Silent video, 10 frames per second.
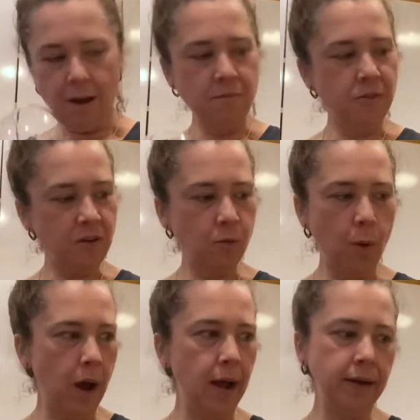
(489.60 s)
This
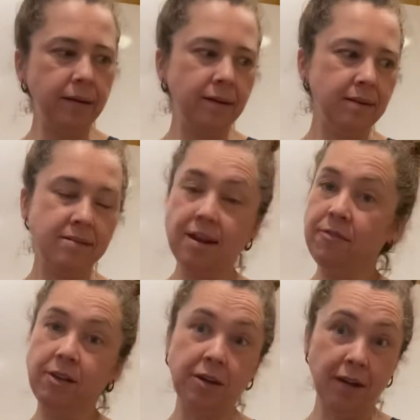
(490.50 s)
wine
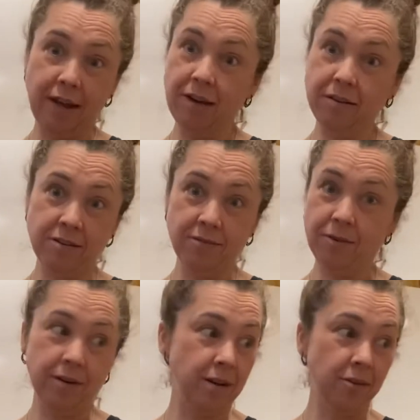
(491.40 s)
definitely could age
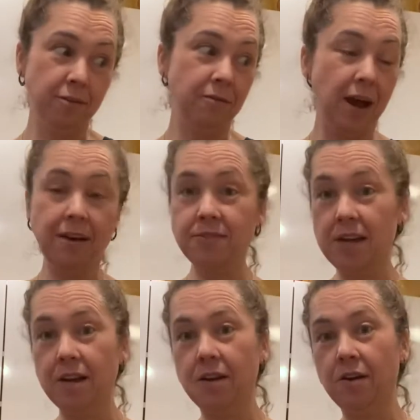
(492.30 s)
for another
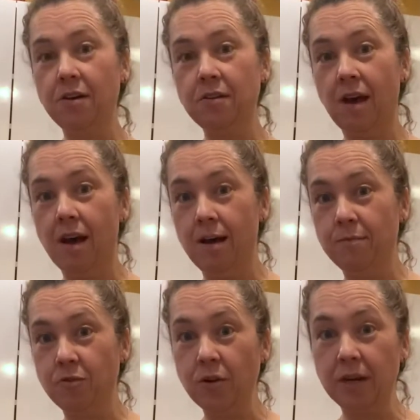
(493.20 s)
5-10 years. I'm
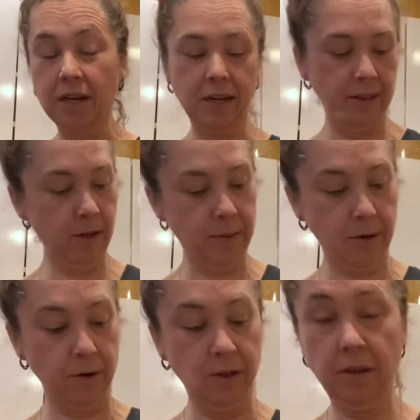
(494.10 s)
drinking it a little bit
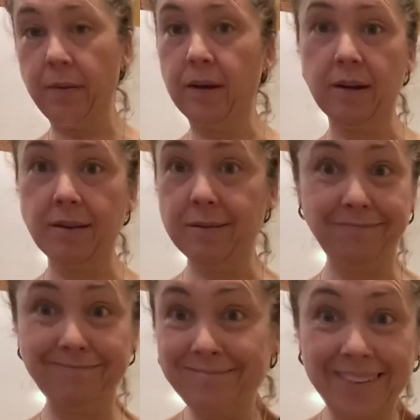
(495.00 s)
early because,
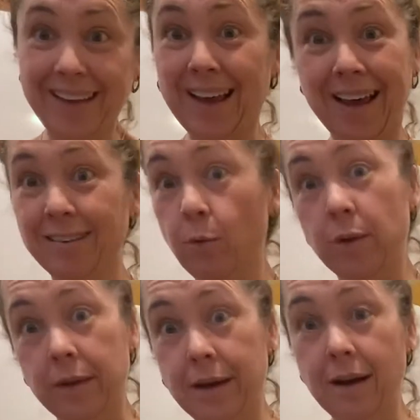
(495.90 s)
again,
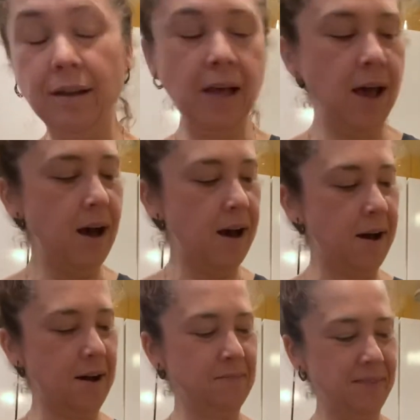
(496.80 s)
what the hell?
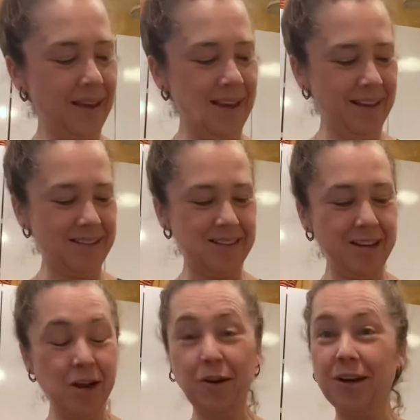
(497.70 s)
It's
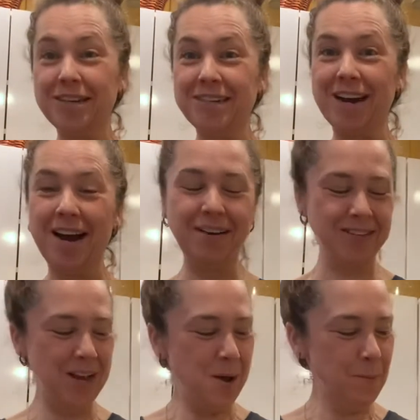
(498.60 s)
crazy times.
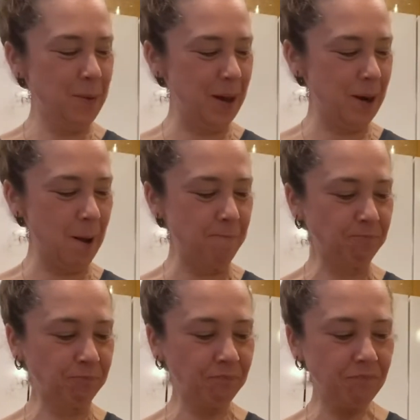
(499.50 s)
But
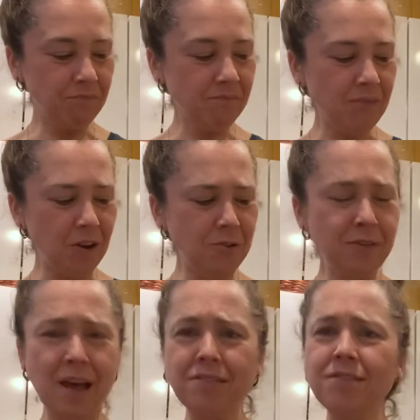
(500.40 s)

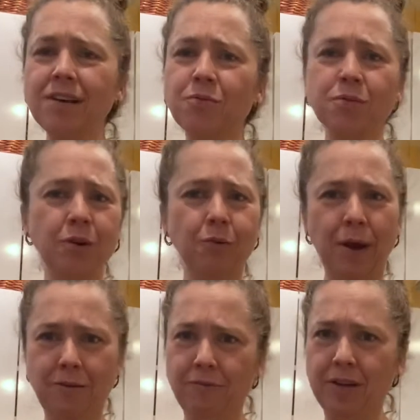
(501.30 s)
2006 was a
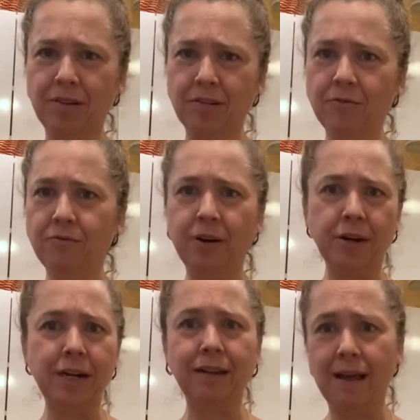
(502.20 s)
great vintage,
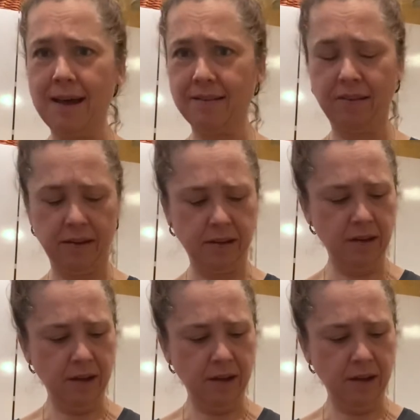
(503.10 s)
very classic.